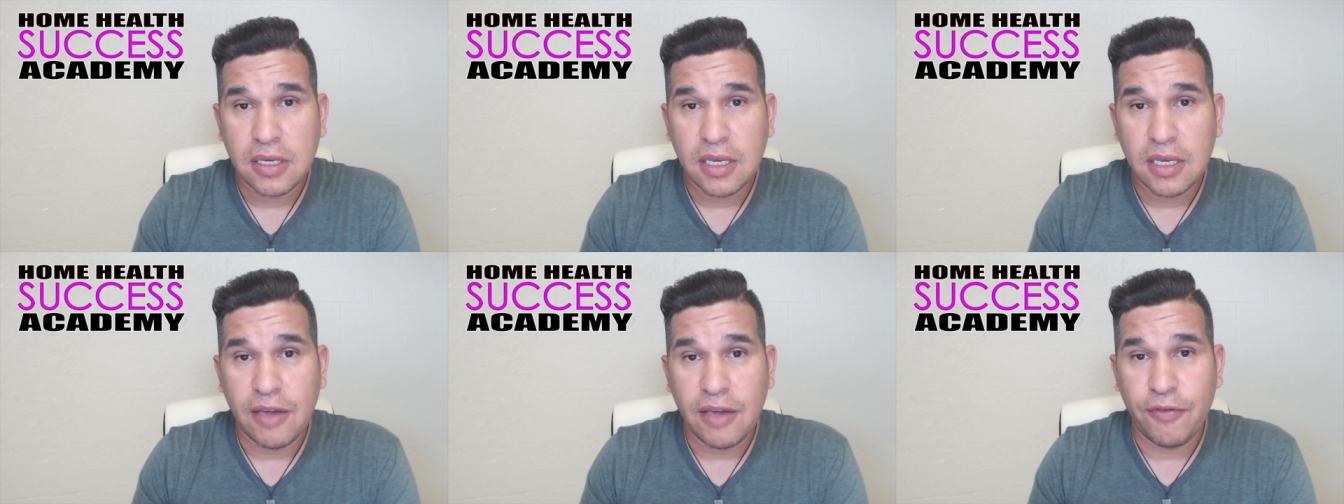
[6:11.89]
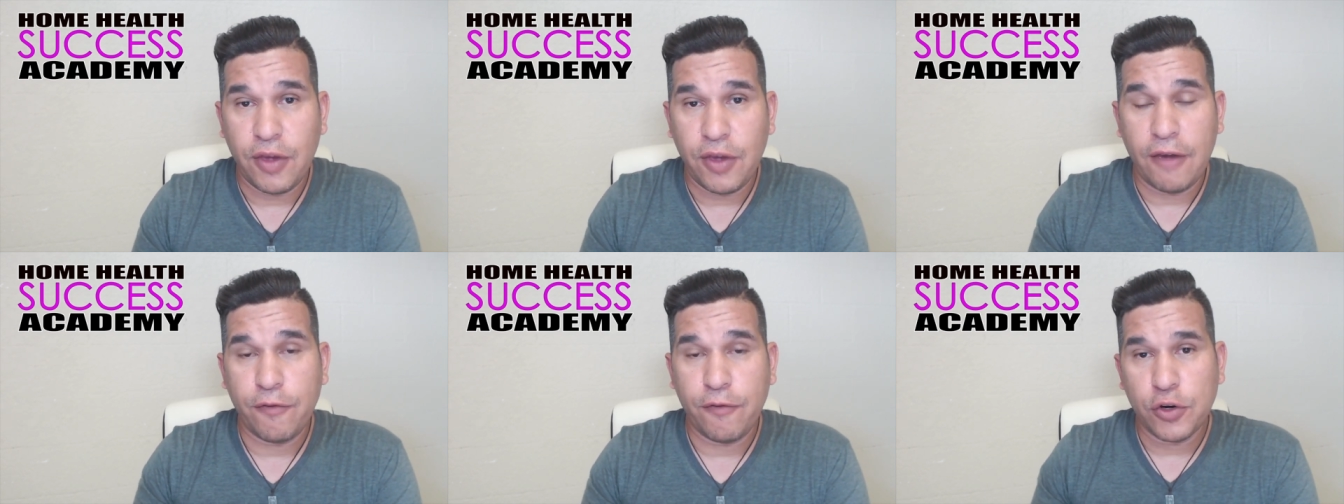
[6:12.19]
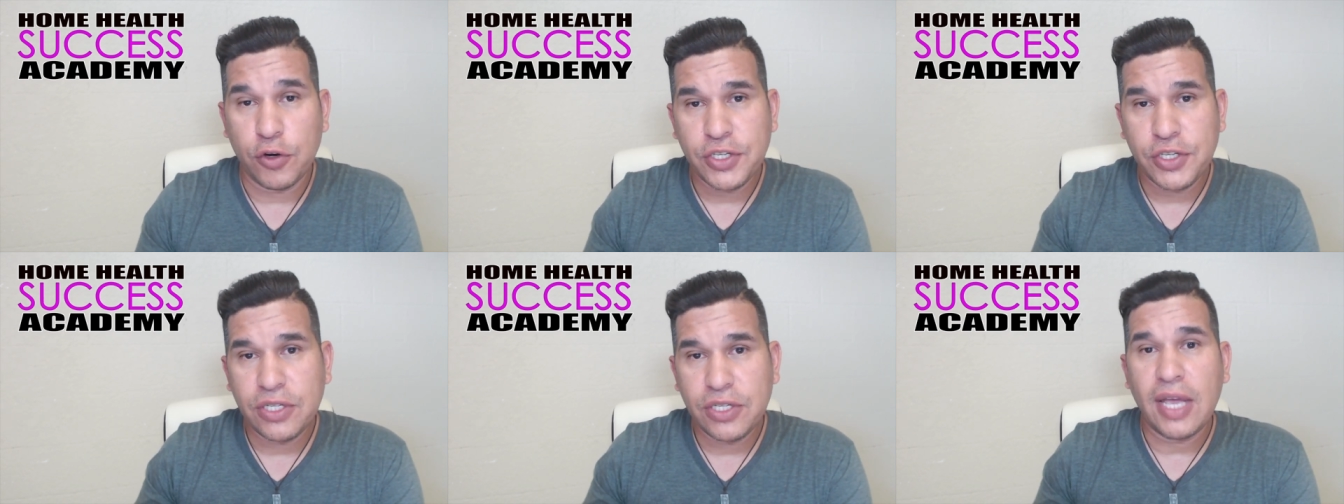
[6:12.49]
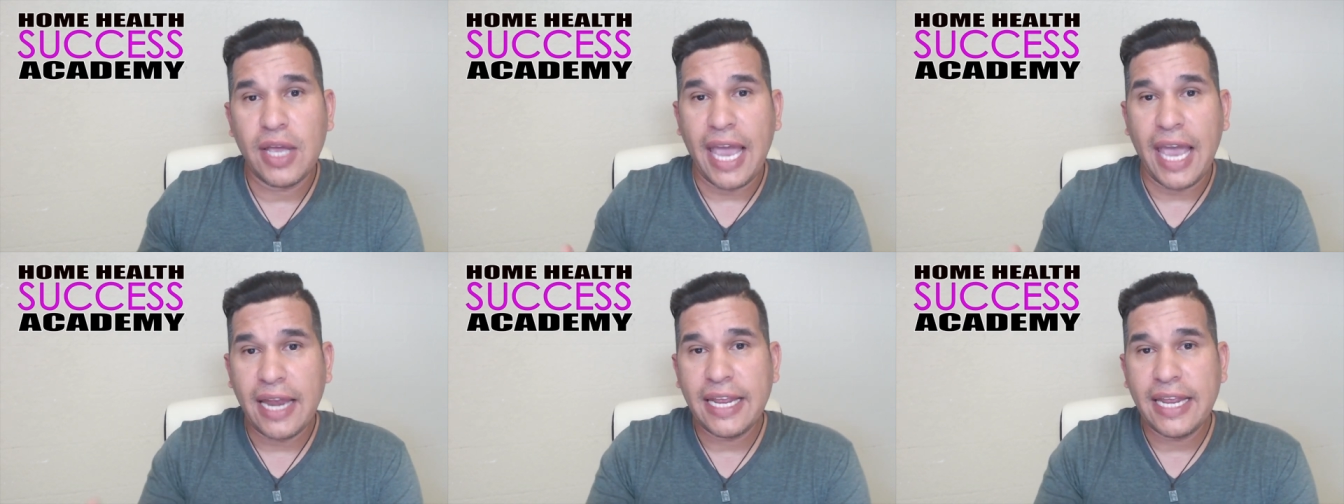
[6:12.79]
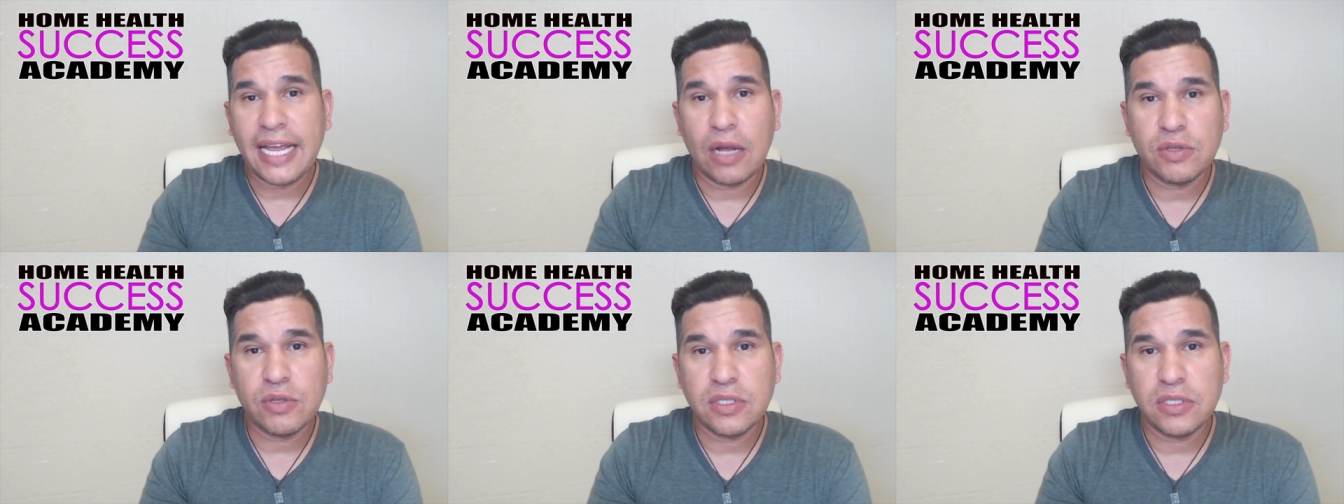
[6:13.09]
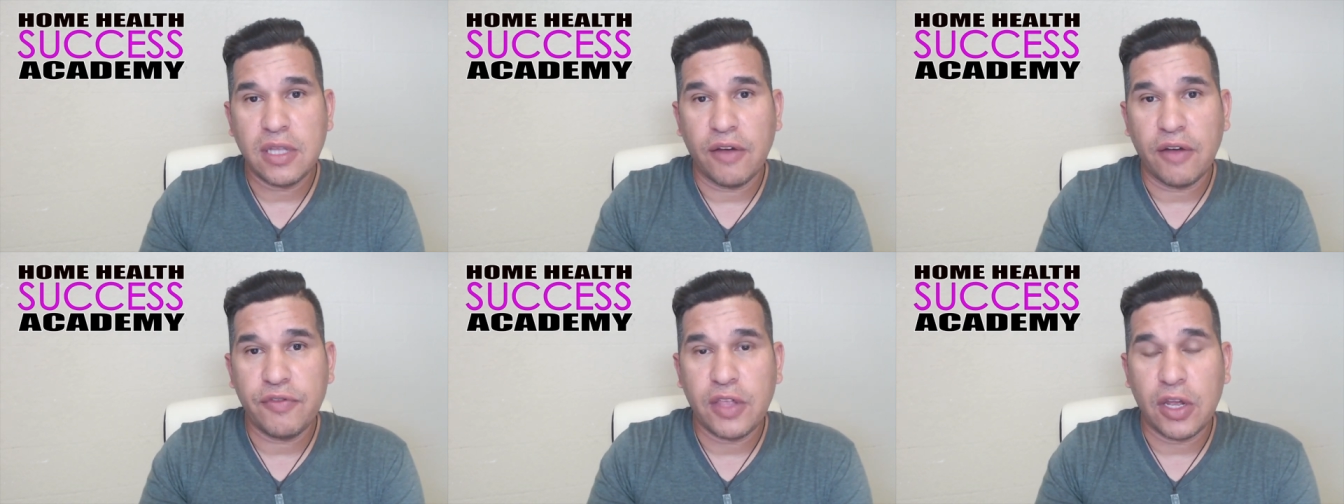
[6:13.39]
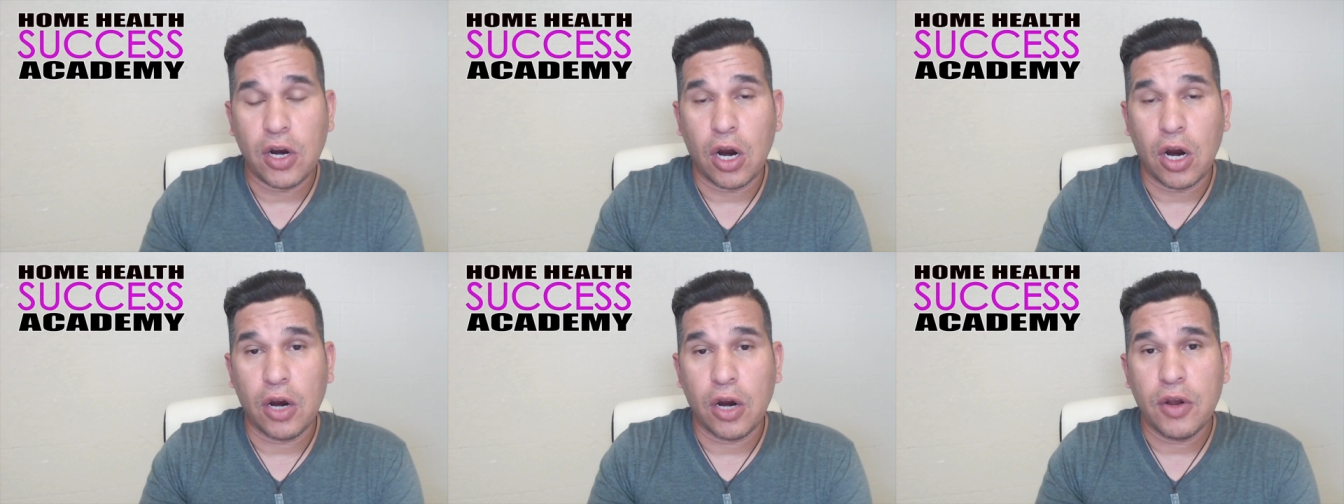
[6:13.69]
if you're still handing out stuff that
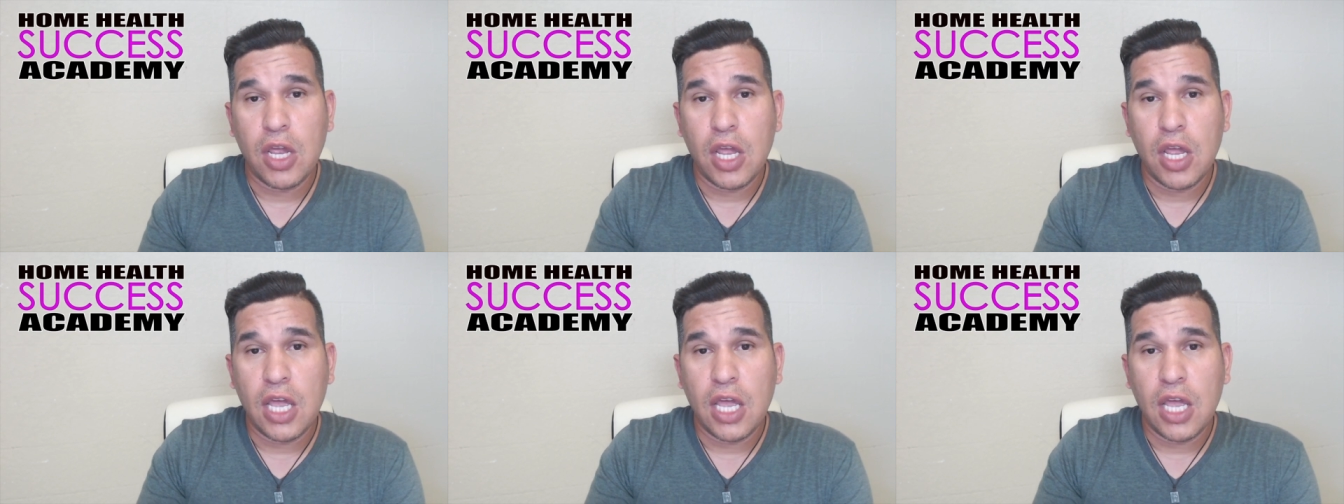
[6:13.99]
are